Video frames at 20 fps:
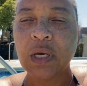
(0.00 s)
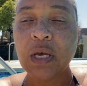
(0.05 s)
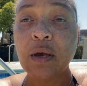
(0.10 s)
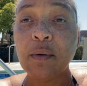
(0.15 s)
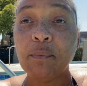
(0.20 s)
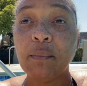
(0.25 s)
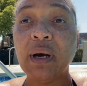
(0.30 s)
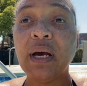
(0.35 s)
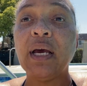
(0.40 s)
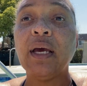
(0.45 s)

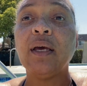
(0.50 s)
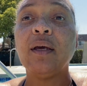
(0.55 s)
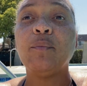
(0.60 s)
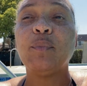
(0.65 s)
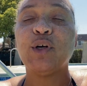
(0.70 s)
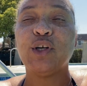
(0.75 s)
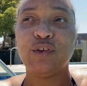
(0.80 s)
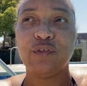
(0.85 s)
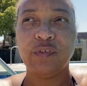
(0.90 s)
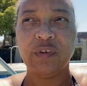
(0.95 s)
my
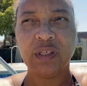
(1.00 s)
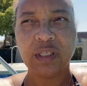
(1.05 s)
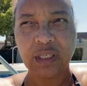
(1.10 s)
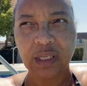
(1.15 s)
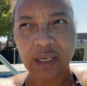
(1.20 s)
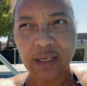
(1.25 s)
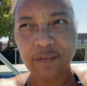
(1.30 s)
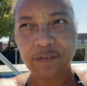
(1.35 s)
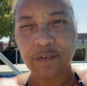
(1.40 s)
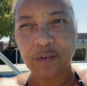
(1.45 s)
perfect
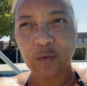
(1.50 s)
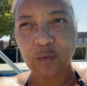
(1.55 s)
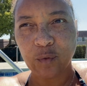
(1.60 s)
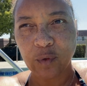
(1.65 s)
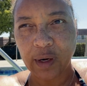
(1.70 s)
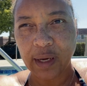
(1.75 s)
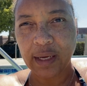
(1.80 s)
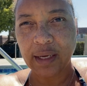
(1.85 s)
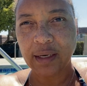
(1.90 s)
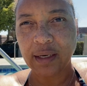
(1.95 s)
life
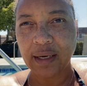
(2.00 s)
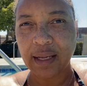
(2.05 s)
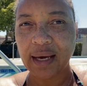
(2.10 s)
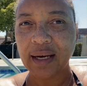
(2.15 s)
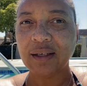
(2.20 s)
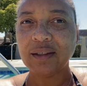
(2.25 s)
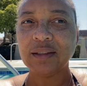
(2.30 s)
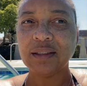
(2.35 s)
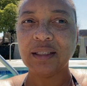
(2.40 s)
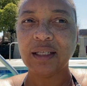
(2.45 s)
right
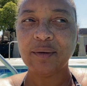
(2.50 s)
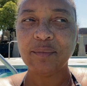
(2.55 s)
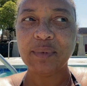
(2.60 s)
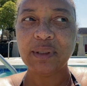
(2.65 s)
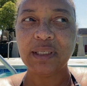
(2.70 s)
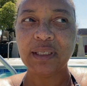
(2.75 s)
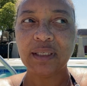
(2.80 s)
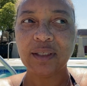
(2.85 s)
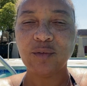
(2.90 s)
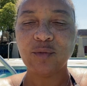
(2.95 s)
now, let me
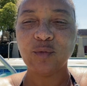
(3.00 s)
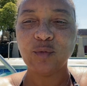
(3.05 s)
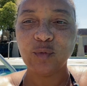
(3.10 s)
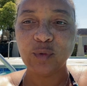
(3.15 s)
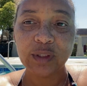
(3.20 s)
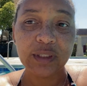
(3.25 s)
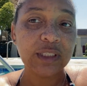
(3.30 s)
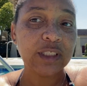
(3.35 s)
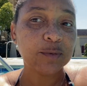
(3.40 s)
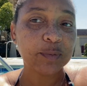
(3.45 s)
get
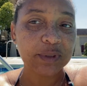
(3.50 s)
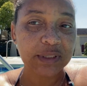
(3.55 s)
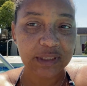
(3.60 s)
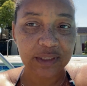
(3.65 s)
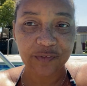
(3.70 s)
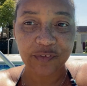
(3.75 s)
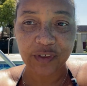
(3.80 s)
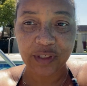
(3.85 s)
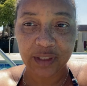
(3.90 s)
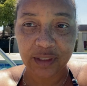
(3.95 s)
really
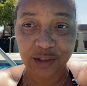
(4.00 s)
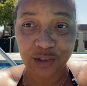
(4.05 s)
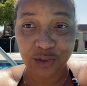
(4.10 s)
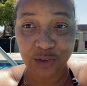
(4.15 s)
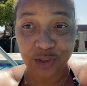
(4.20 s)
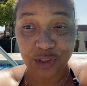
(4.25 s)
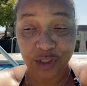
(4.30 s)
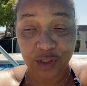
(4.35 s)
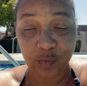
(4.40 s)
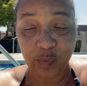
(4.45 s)
specific because you
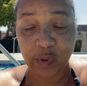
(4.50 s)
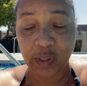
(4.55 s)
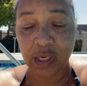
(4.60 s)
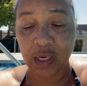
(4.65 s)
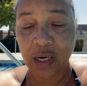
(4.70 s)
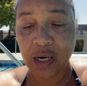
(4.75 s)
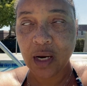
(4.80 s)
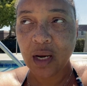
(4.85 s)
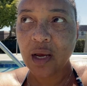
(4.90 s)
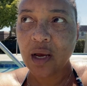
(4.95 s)
should be,
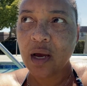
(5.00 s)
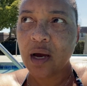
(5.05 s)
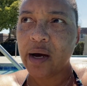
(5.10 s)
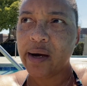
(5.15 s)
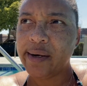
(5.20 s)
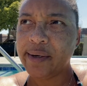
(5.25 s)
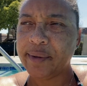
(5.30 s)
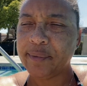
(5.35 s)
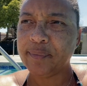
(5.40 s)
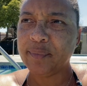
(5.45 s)

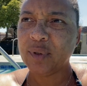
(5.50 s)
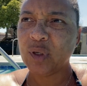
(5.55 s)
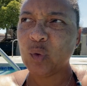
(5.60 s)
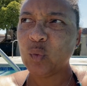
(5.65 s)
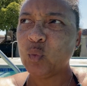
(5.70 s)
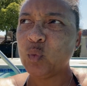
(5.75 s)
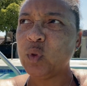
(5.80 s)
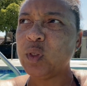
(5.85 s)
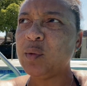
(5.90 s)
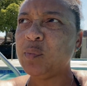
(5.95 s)

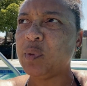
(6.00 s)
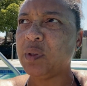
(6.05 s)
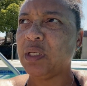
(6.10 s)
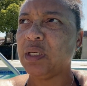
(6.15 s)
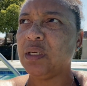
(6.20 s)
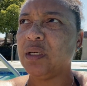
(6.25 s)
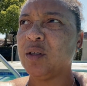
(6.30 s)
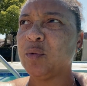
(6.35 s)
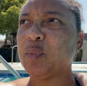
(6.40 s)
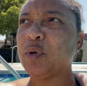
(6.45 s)
would
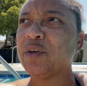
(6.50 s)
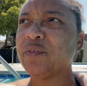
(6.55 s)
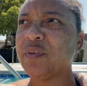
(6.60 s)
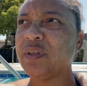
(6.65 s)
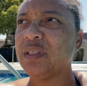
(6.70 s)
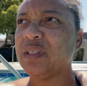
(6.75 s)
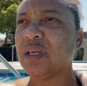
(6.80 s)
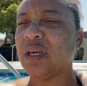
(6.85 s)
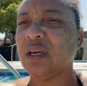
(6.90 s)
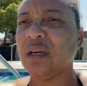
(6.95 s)
be a
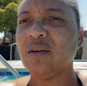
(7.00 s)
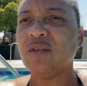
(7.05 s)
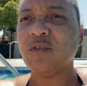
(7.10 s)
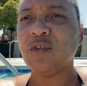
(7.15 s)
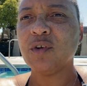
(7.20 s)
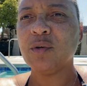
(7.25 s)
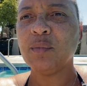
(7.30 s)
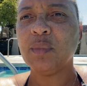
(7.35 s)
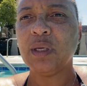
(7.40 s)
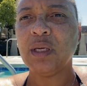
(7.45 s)
perfect day
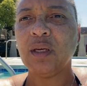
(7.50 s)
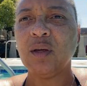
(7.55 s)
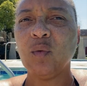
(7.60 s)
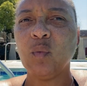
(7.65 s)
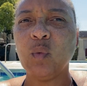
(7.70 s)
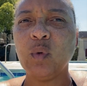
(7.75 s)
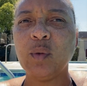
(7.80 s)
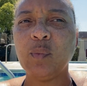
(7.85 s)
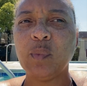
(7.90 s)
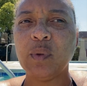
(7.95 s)
for me,
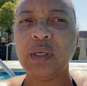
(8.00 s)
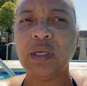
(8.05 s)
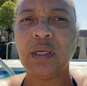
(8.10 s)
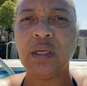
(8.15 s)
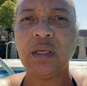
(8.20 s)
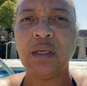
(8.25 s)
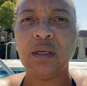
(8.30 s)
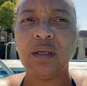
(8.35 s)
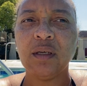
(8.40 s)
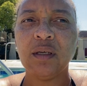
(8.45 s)
would
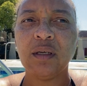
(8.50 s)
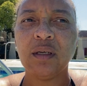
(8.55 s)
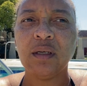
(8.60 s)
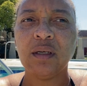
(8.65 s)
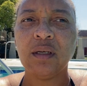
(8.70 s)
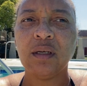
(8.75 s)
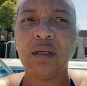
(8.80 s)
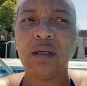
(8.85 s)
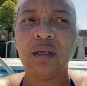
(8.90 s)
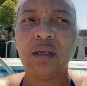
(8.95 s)
be
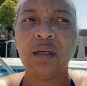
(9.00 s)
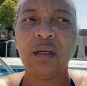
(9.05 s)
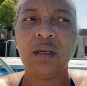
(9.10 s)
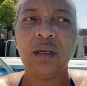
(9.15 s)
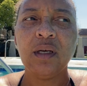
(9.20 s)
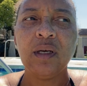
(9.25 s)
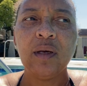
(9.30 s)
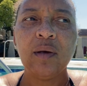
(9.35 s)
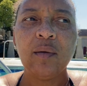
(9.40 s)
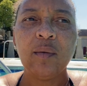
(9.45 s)

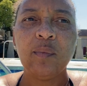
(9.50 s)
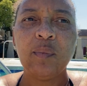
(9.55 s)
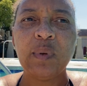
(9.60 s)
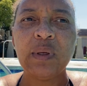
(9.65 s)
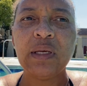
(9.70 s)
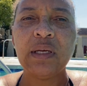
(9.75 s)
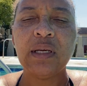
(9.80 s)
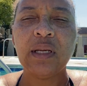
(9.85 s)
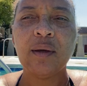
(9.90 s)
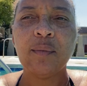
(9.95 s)

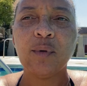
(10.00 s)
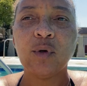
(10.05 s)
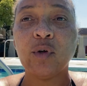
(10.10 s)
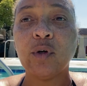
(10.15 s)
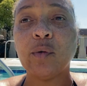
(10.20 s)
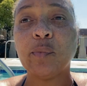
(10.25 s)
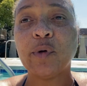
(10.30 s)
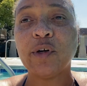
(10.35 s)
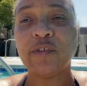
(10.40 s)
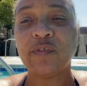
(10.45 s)
being able, or
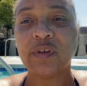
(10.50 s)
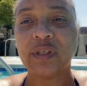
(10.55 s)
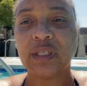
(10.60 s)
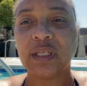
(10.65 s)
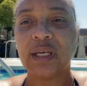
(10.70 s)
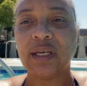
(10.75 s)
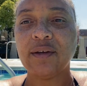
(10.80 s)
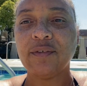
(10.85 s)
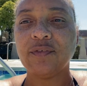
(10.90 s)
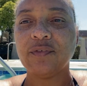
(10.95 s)
a perfect
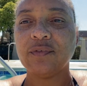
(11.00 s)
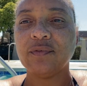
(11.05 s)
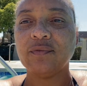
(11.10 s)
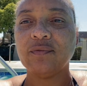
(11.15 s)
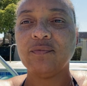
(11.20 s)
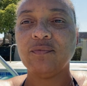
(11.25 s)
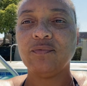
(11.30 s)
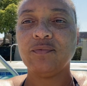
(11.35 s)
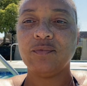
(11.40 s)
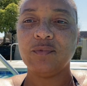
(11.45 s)
life
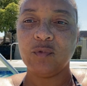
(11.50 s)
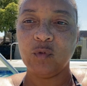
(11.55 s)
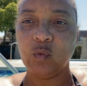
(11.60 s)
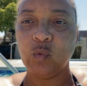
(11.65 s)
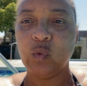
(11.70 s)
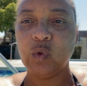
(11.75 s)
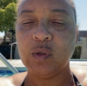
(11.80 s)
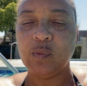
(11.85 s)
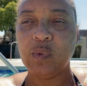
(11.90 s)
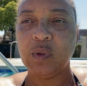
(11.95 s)

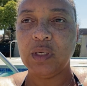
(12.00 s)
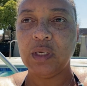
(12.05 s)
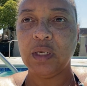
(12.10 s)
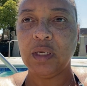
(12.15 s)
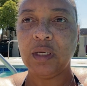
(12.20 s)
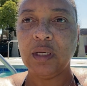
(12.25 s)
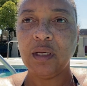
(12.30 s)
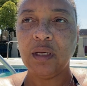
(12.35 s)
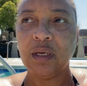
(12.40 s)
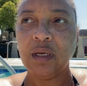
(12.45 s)
would
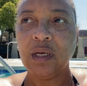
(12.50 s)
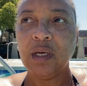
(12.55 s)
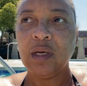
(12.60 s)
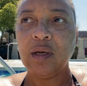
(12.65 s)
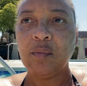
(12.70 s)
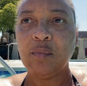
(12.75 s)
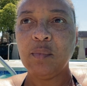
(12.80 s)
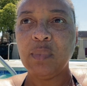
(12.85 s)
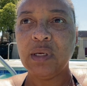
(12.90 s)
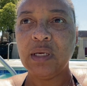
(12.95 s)
be
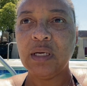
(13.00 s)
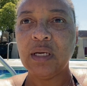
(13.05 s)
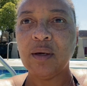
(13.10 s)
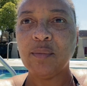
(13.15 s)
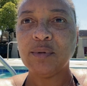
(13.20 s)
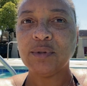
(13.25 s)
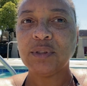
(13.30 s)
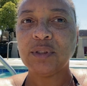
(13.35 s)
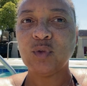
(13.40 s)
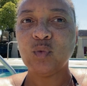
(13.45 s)
being
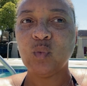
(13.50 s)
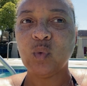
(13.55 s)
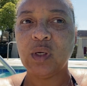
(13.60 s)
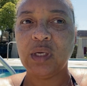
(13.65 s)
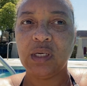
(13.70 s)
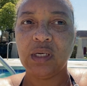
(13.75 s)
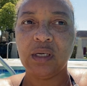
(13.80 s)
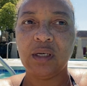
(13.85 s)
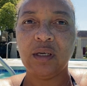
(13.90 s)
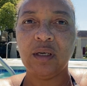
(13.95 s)
able to
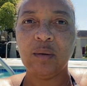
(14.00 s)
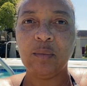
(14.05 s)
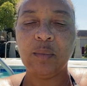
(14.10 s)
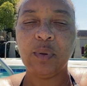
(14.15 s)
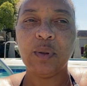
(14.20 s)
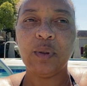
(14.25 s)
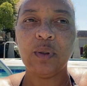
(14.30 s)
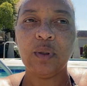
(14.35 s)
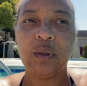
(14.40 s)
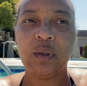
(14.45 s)
wake up,
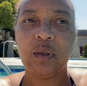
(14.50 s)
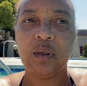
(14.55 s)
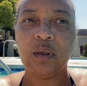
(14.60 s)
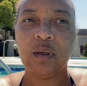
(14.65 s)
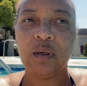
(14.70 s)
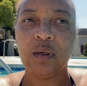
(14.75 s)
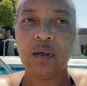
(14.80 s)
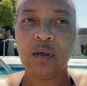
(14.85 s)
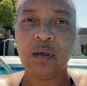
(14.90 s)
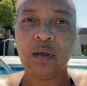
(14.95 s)

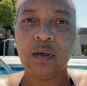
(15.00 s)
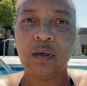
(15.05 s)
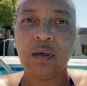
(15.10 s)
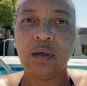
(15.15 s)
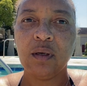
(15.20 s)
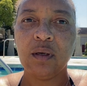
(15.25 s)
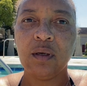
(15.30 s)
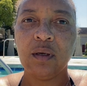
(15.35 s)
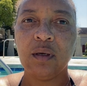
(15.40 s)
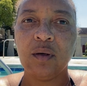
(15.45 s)

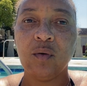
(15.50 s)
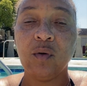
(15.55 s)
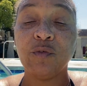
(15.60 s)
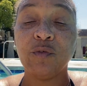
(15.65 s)
well,